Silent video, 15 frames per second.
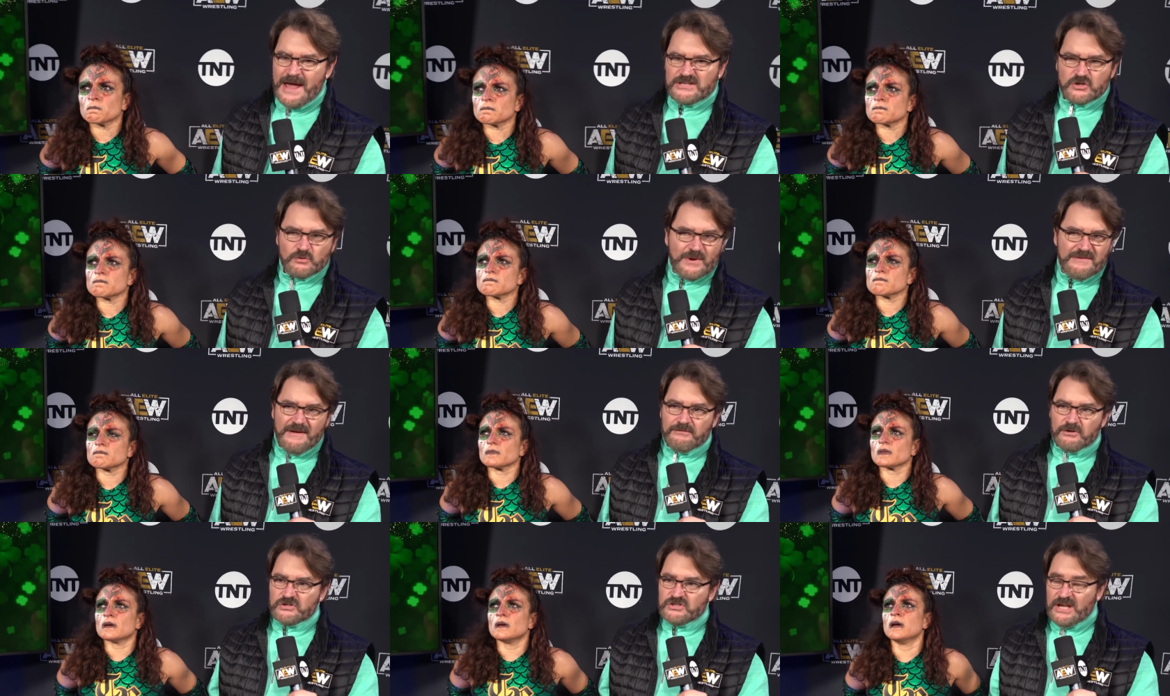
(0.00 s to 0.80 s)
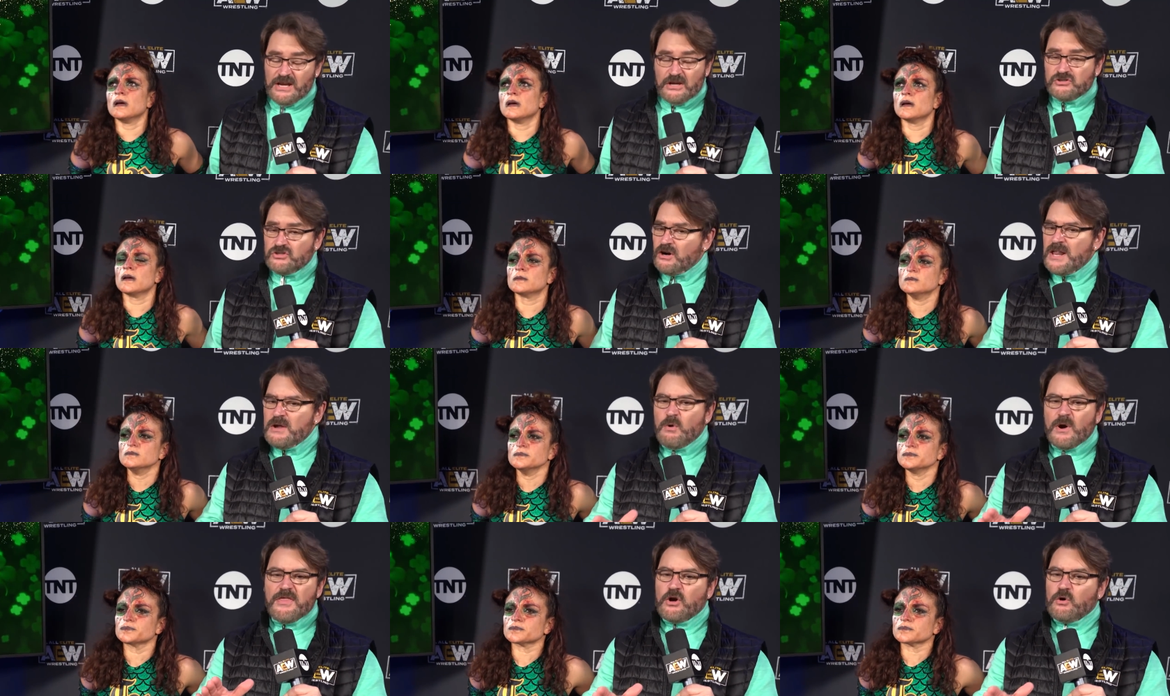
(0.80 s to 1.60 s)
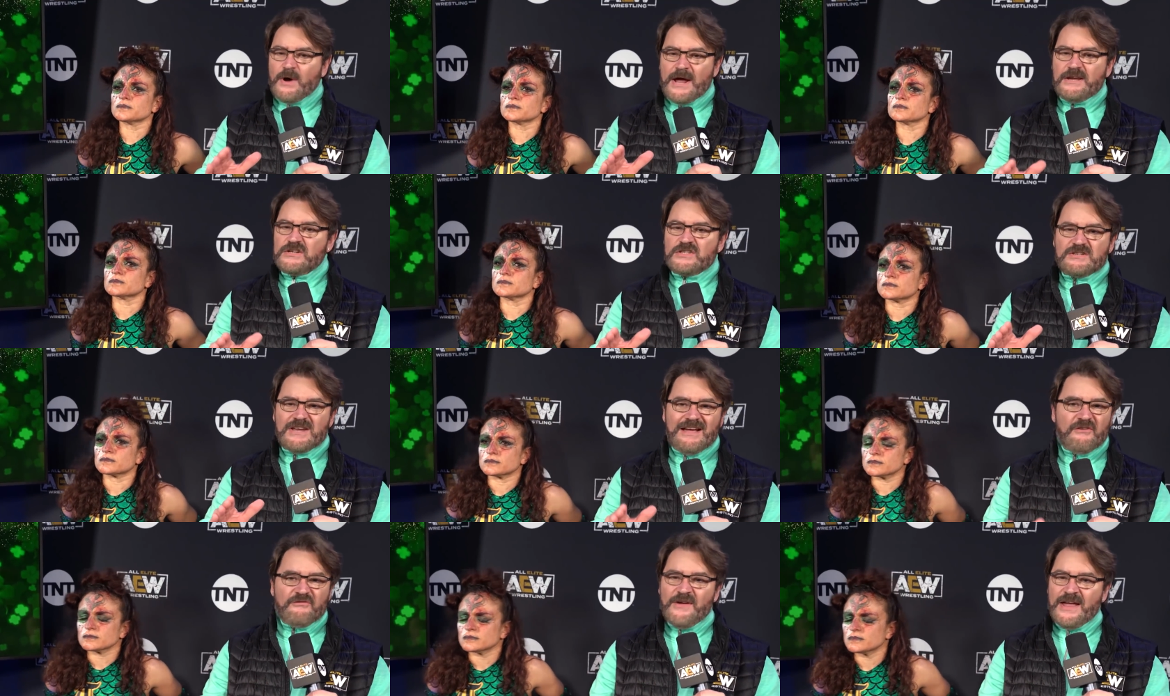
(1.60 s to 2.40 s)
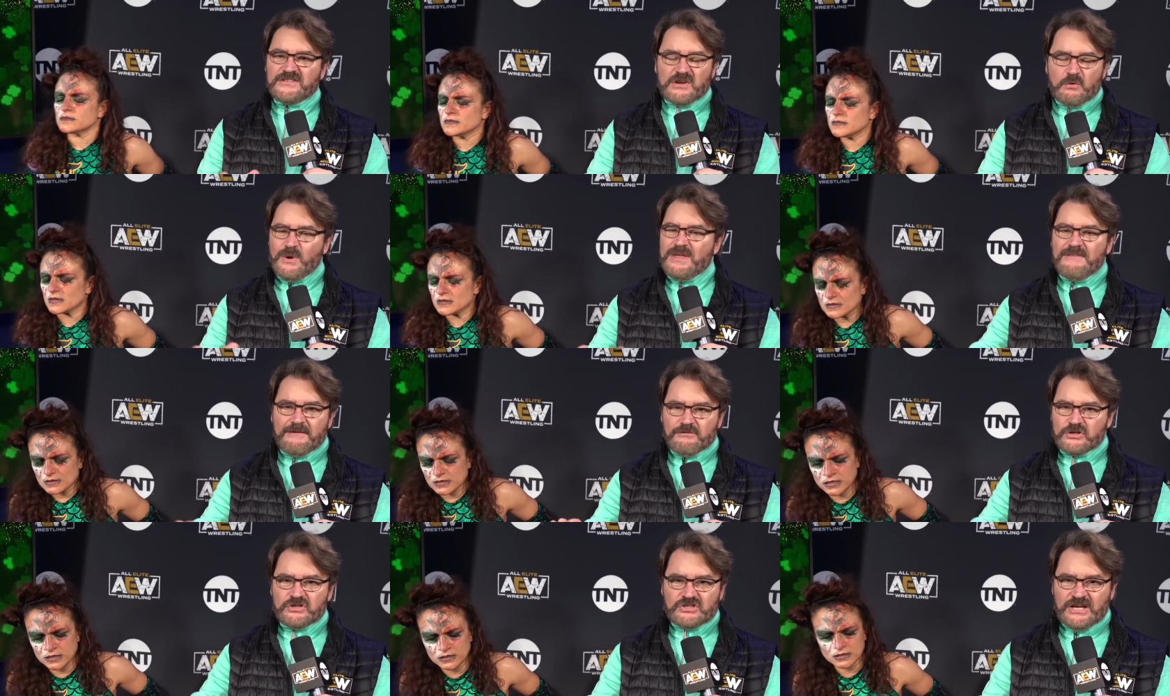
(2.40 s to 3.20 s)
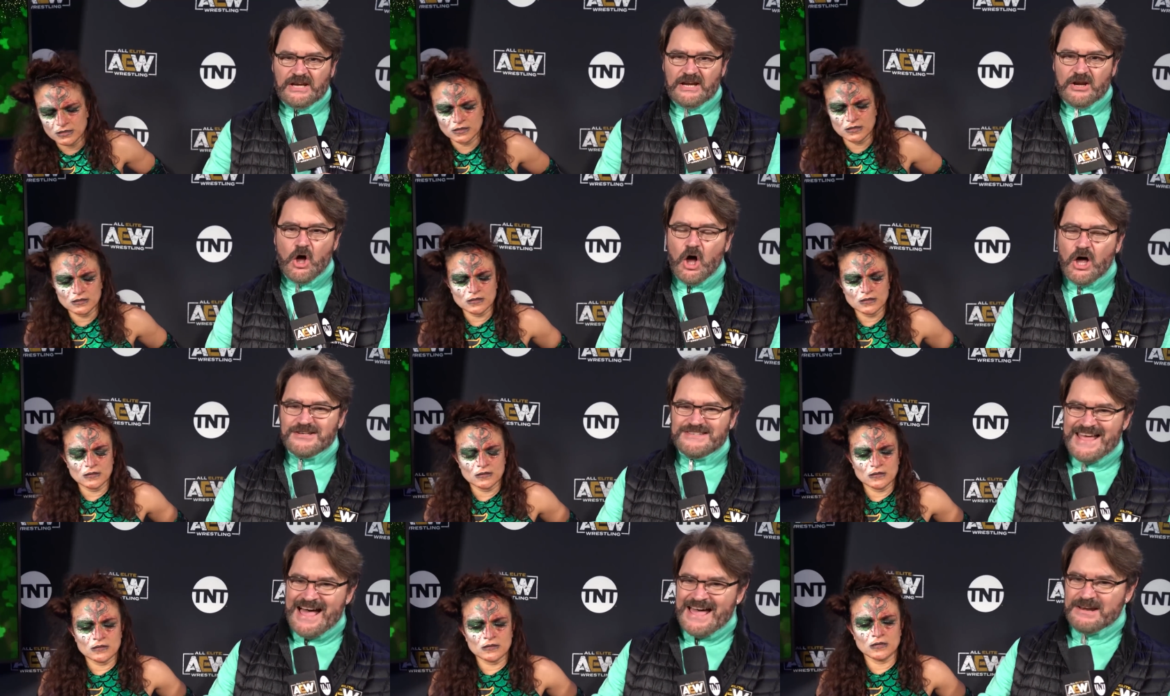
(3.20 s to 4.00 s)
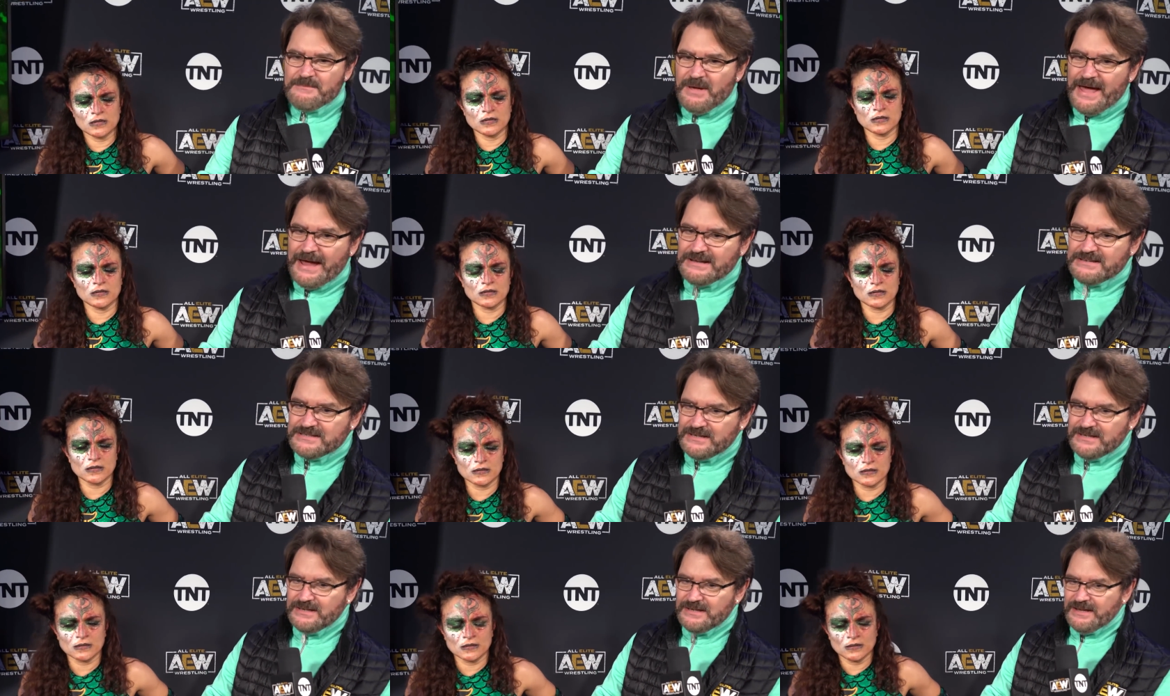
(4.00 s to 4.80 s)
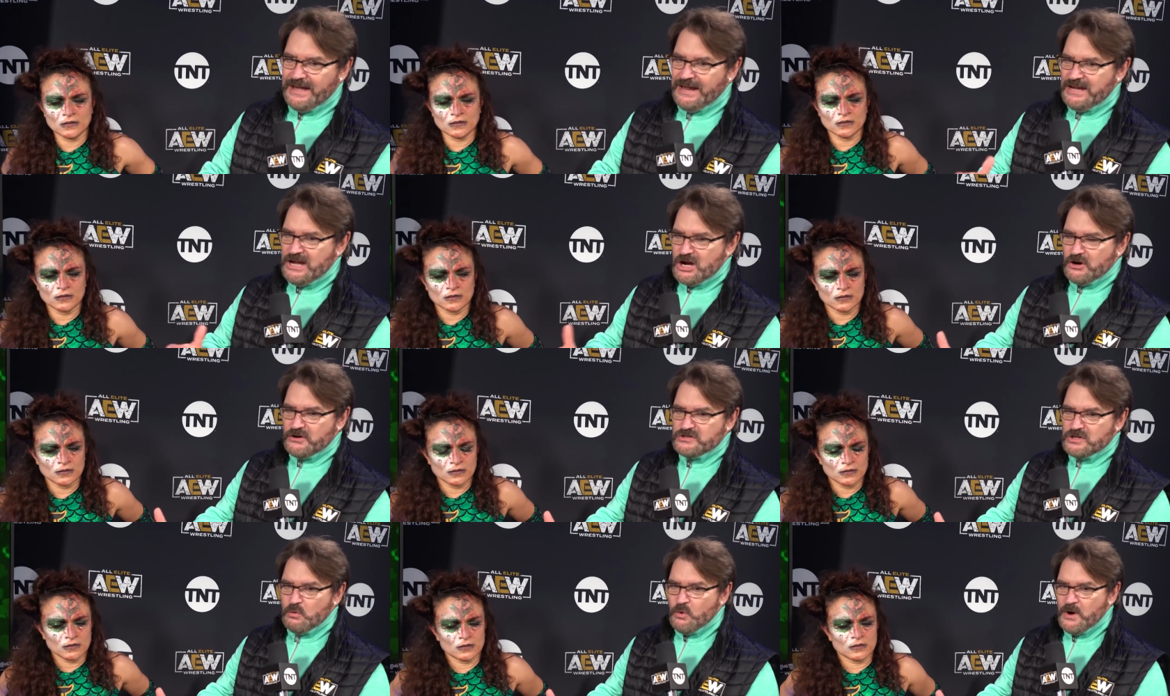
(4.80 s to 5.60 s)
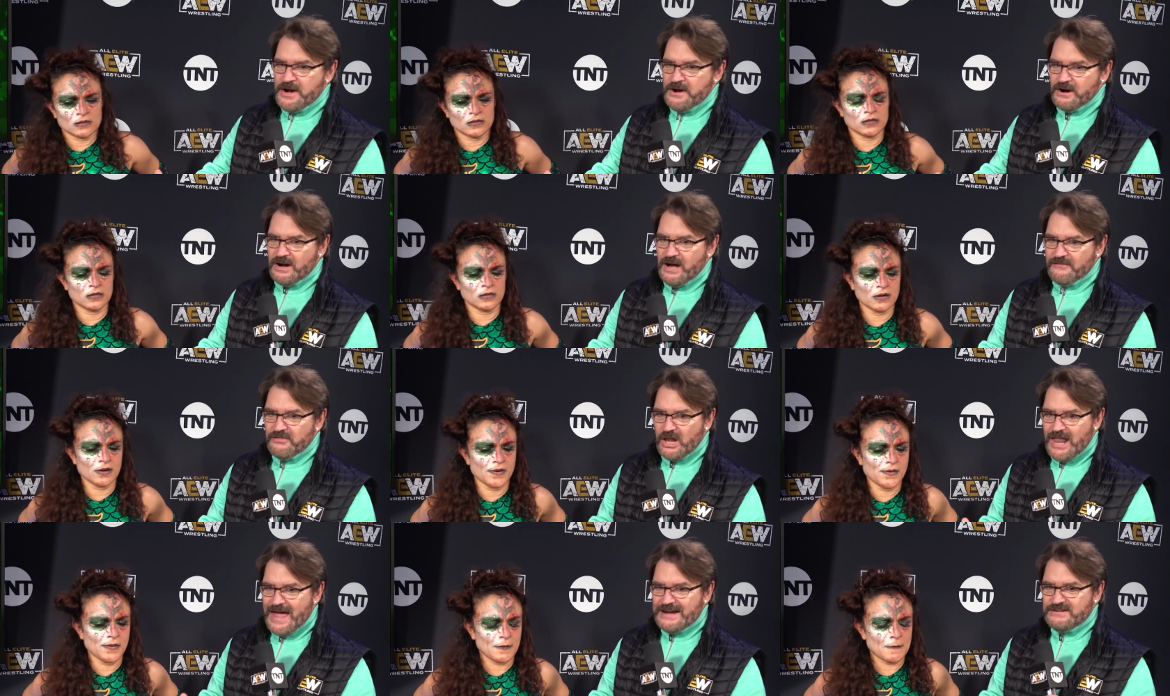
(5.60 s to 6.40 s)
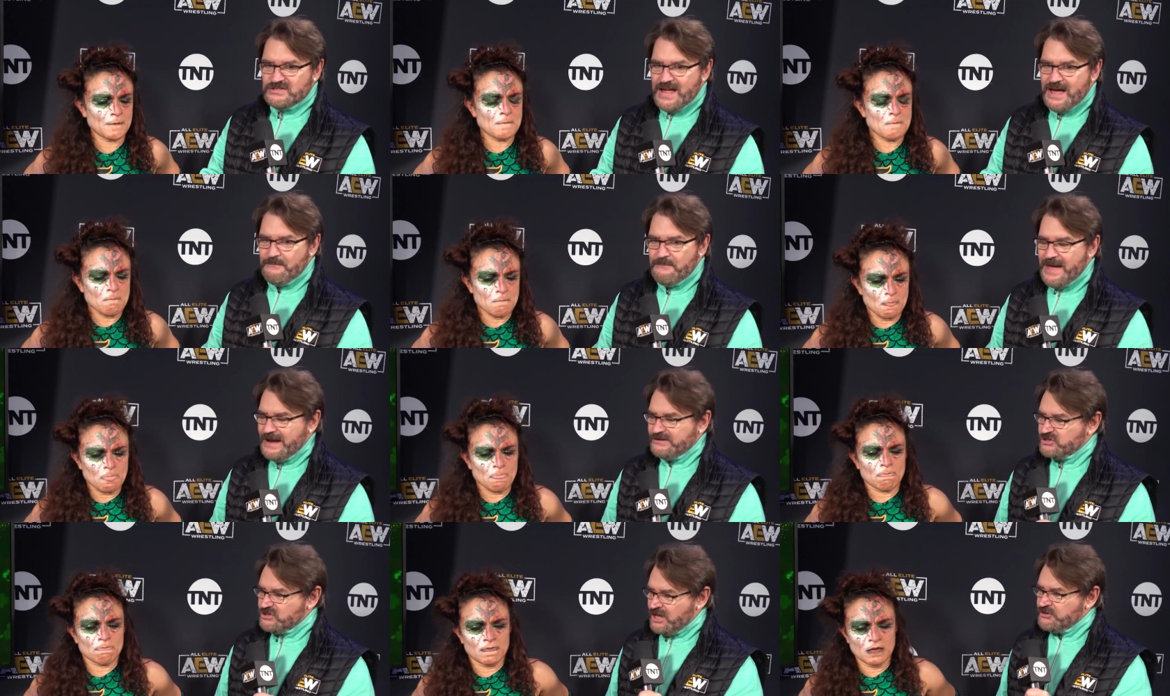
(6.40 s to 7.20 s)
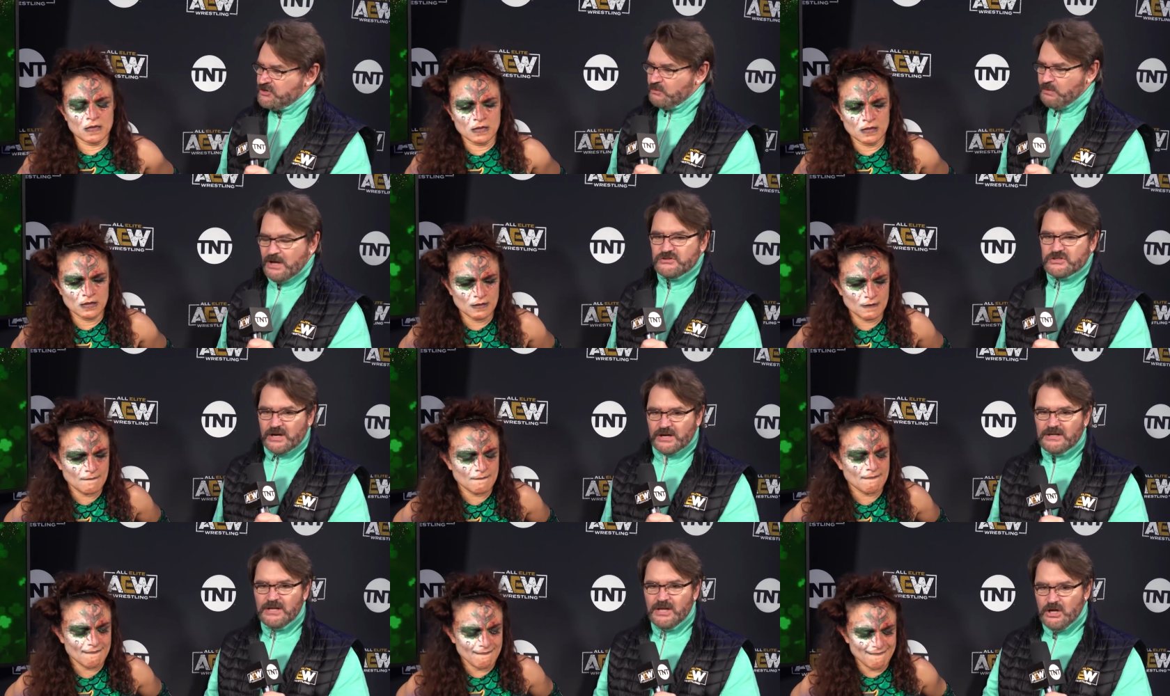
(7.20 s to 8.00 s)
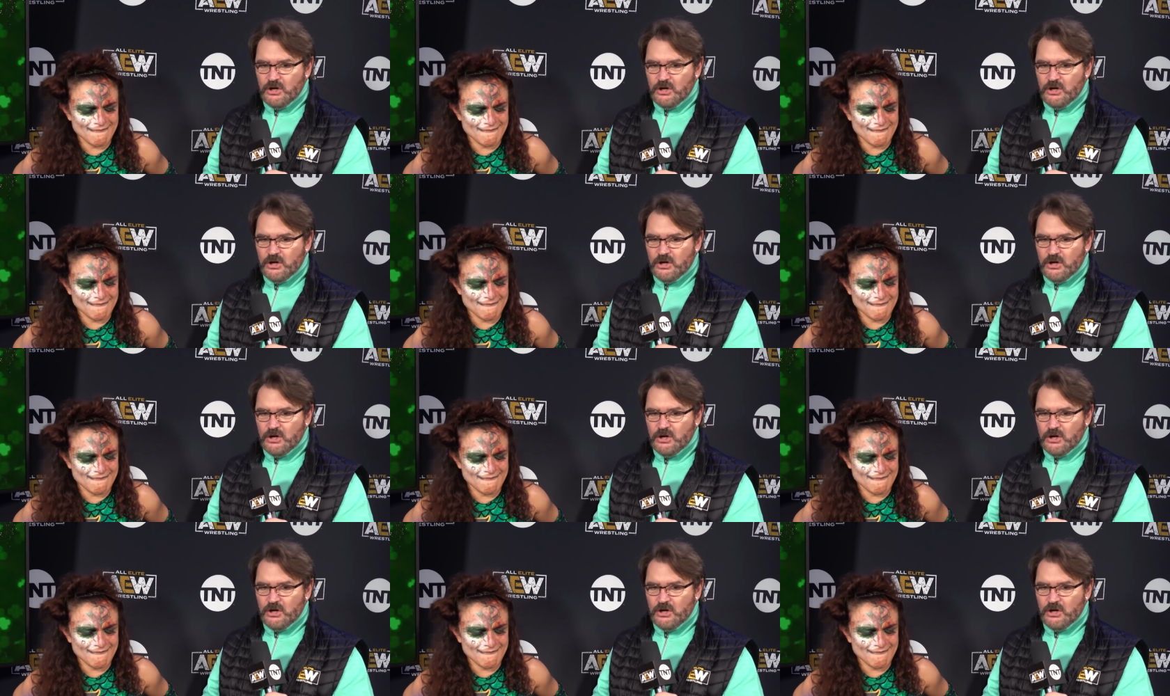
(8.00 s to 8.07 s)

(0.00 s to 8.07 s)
Speaker 1: matches we've ever seen, and certainly one of the greatest events that we've ever seen on Dynamite. And here's the winner of the Lights Out match, Thunder Rosa,